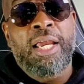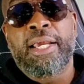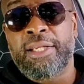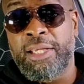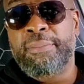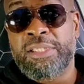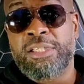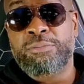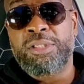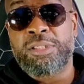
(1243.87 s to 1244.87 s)
And
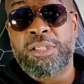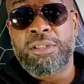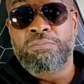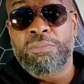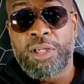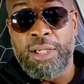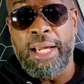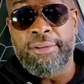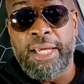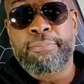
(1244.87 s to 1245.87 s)
MSNBC
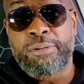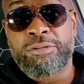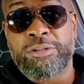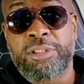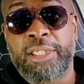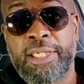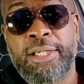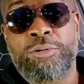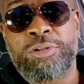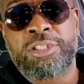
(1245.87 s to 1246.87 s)
allowed that person to
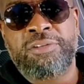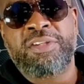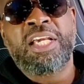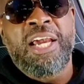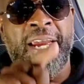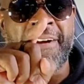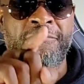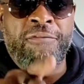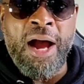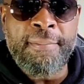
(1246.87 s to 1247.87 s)
get on TV and
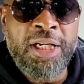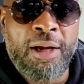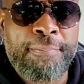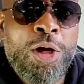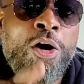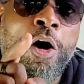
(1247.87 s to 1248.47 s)
vomit up